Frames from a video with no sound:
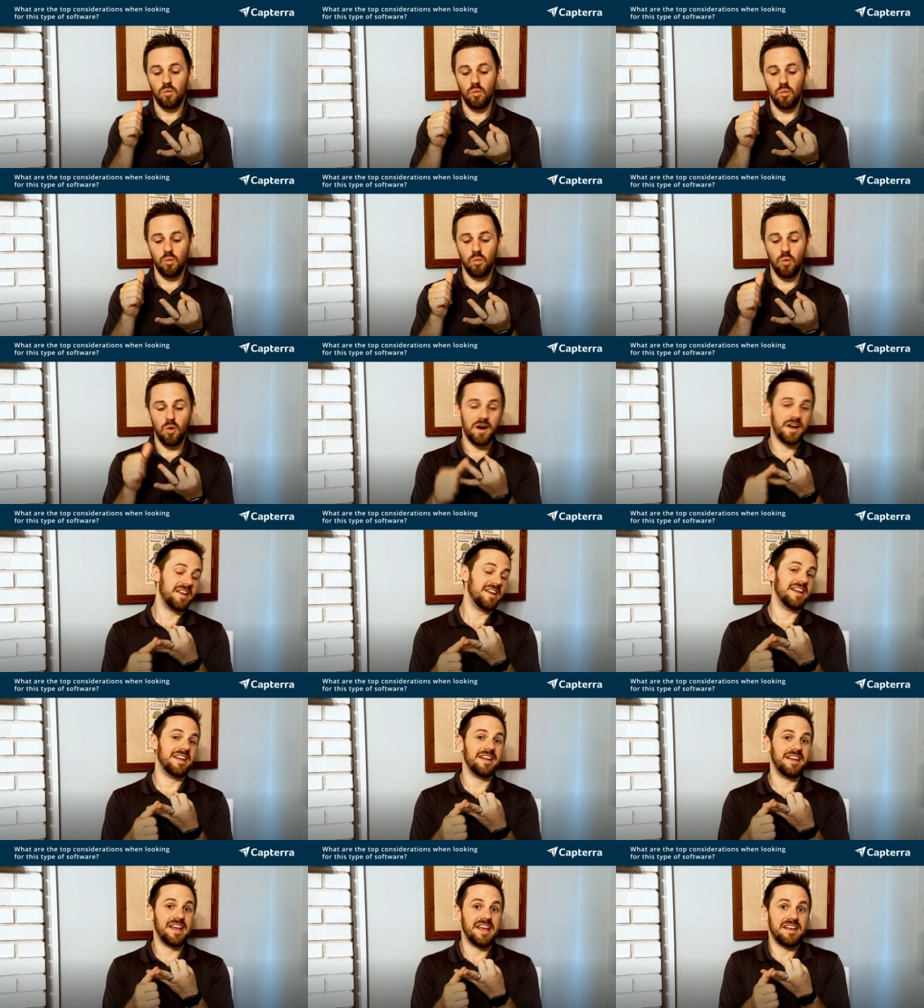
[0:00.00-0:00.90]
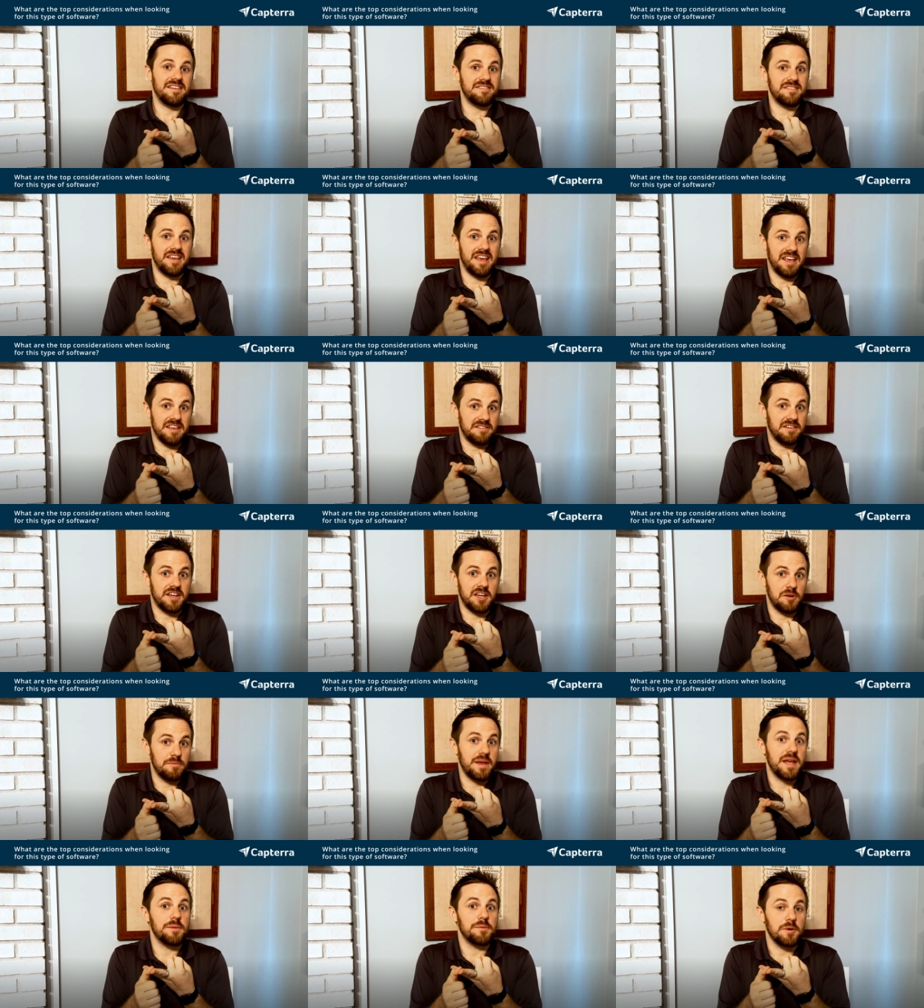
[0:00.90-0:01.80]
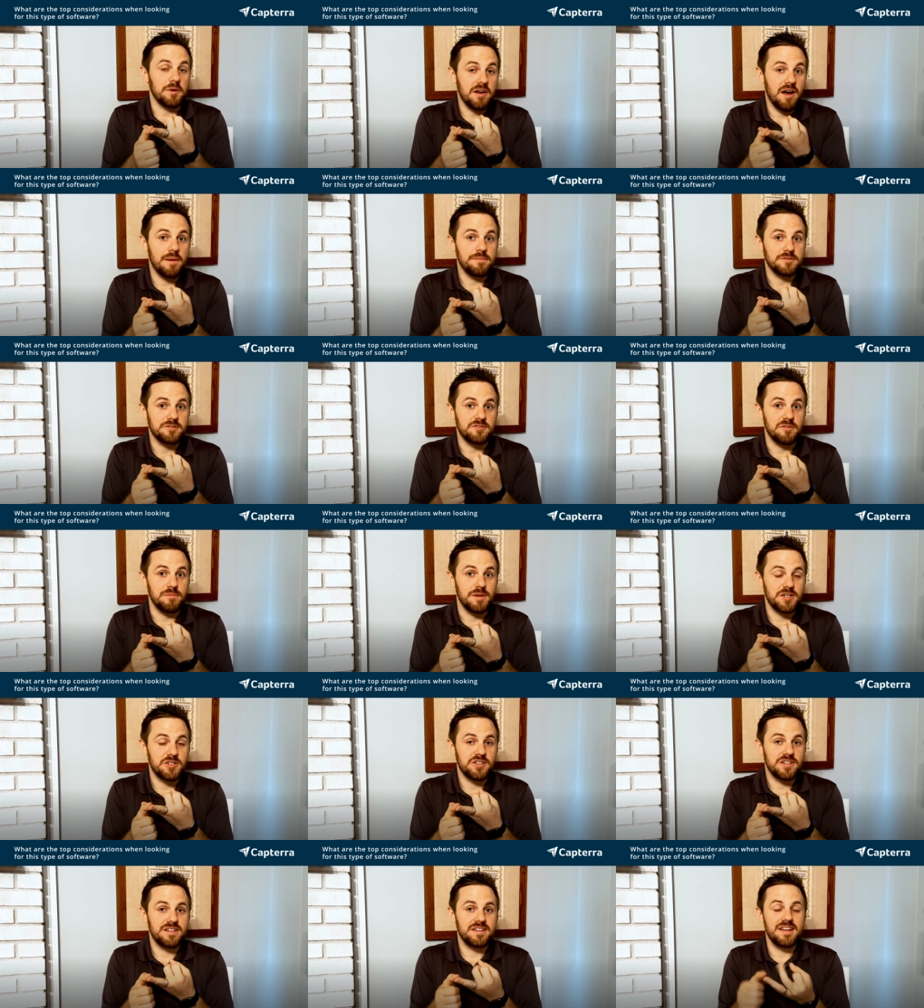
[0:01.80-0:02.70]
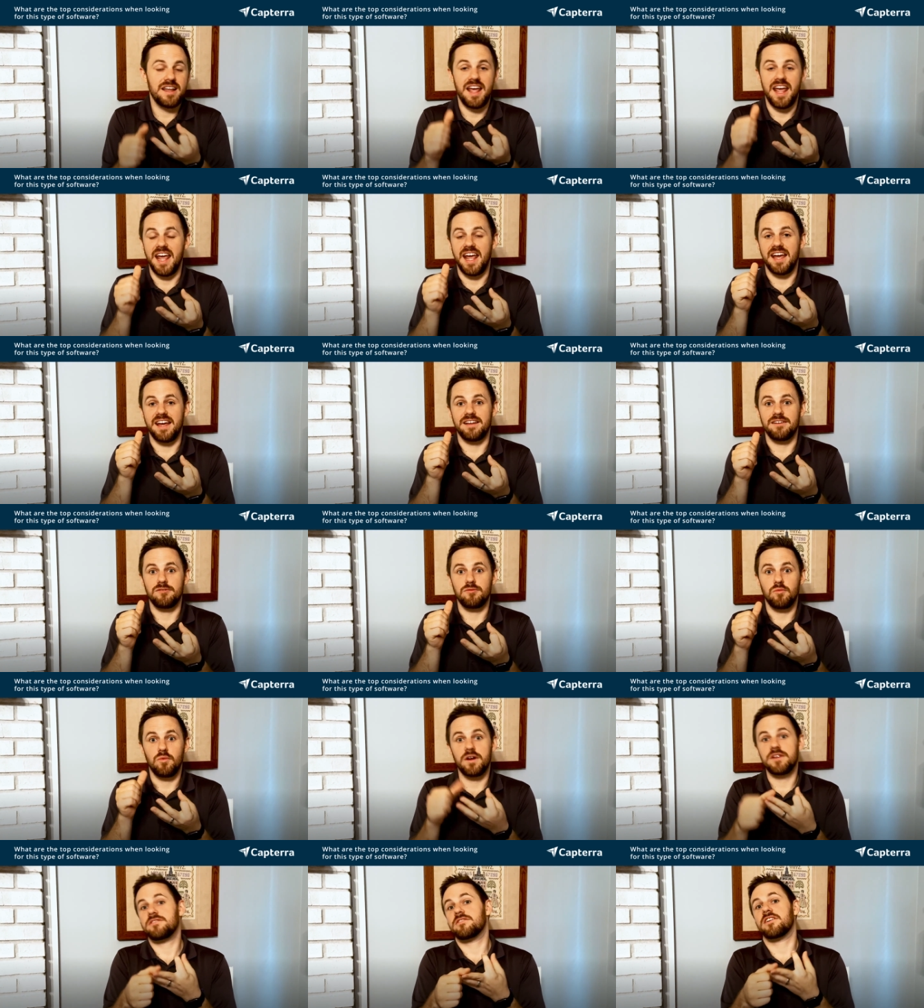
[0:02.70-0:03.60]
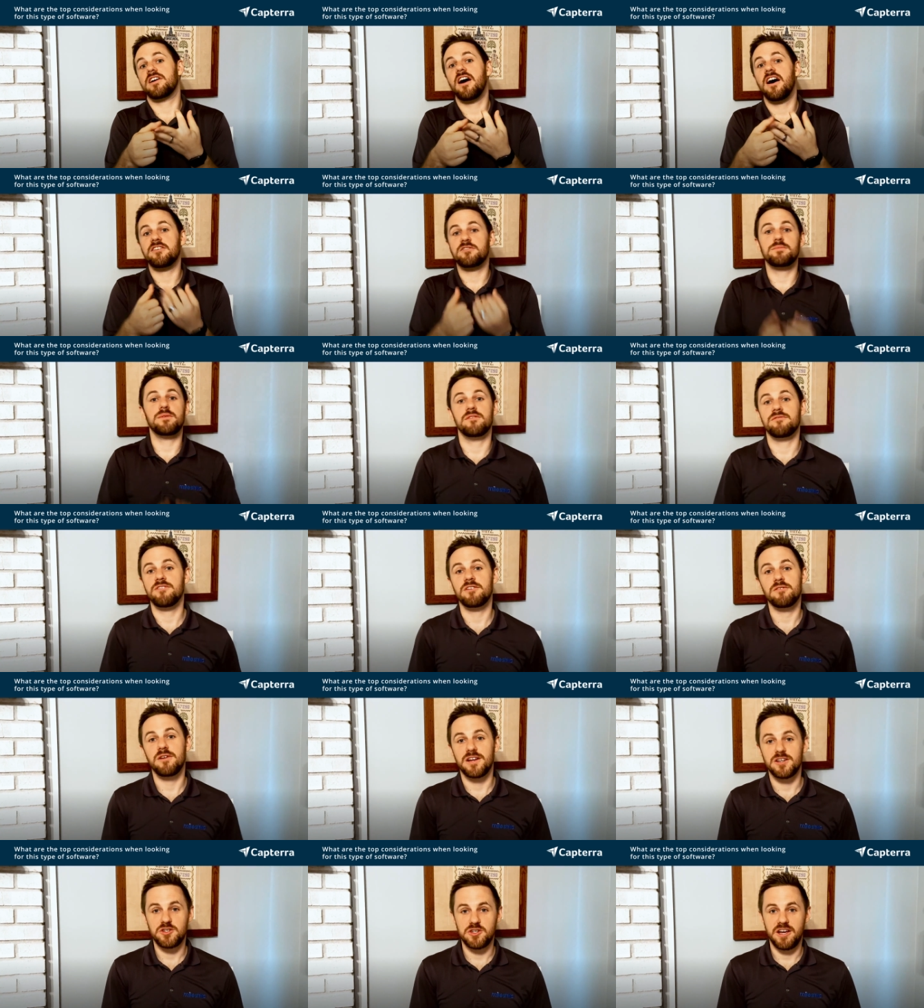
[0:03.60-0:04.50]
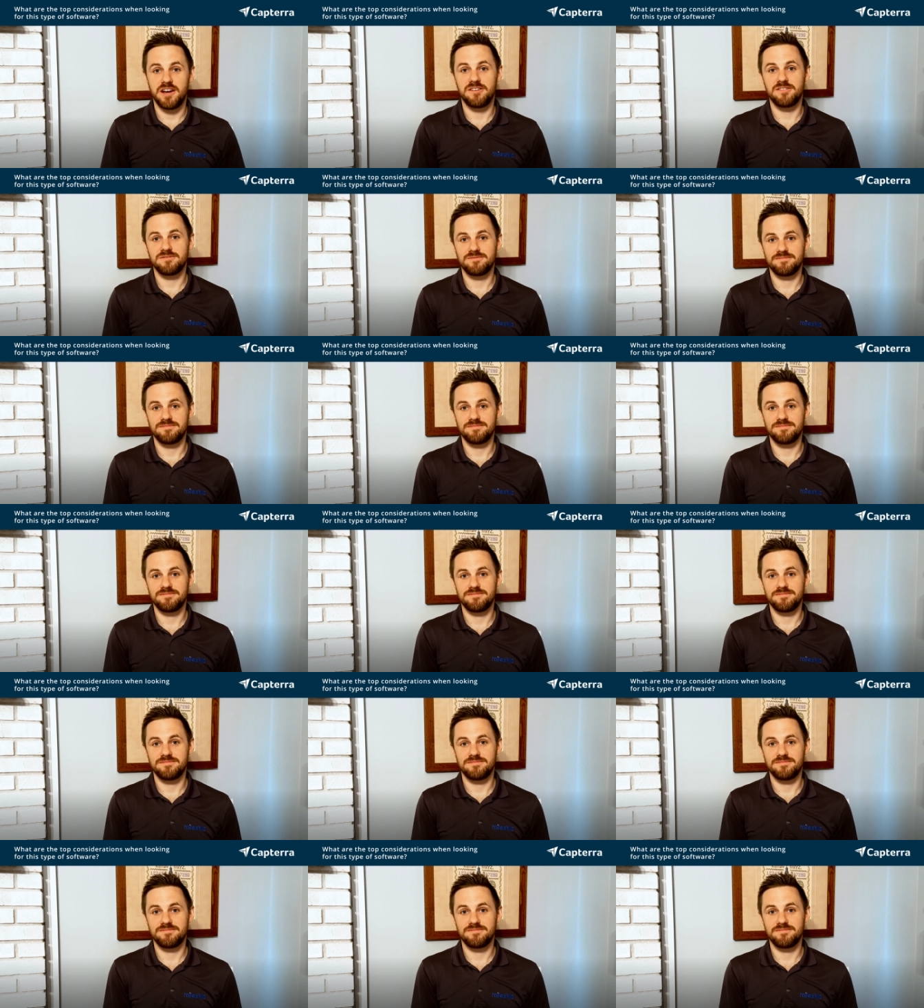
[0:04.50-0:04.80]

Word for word: What is it going to be able to accomplish the mission, and what's the cost-benefit ratio?